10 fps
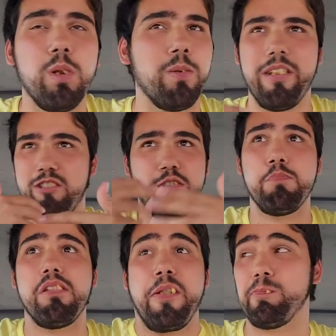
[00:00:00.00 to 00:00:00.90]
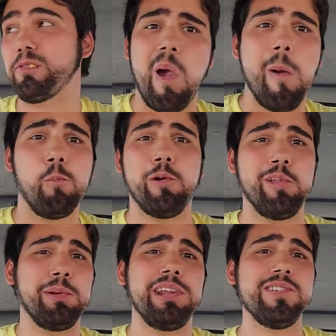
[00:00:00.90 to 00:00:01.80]
But we don't
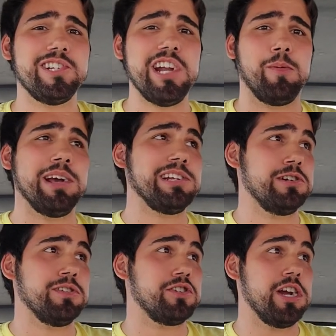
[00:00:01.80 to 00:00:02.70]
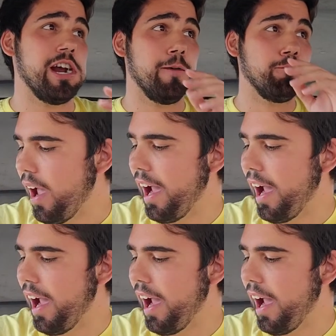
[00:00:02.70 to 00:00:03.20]
really believe in segues here on the channel.